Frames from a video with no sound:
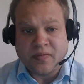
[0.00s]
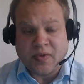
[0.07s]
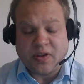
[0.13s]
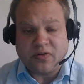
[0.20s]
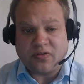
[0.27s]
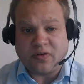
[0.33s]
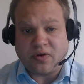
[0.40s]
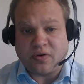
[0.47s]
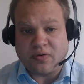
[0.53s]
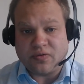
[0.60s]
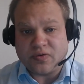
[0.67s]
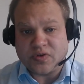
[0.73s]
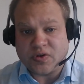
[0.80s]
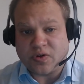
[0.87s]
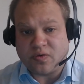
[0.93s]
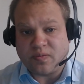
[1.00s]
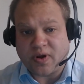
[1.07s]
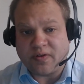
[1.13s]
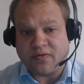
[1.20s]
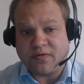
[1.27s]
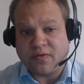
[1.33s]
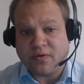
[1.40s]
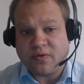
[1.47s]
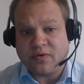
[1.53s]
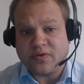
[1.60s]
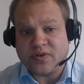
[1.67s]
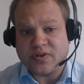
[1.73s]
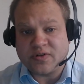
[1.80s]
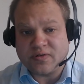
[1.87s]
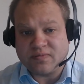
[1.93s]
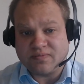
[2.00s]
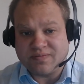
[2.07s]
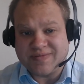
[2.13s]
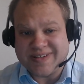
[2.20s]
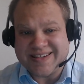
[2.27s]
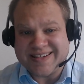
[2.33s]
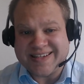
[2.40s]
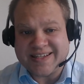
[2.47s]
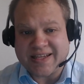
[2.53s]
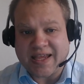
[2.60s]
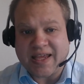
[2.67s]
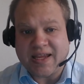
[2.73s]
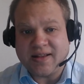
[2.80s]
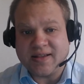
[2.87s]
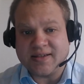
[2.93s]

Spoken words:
So by first saying the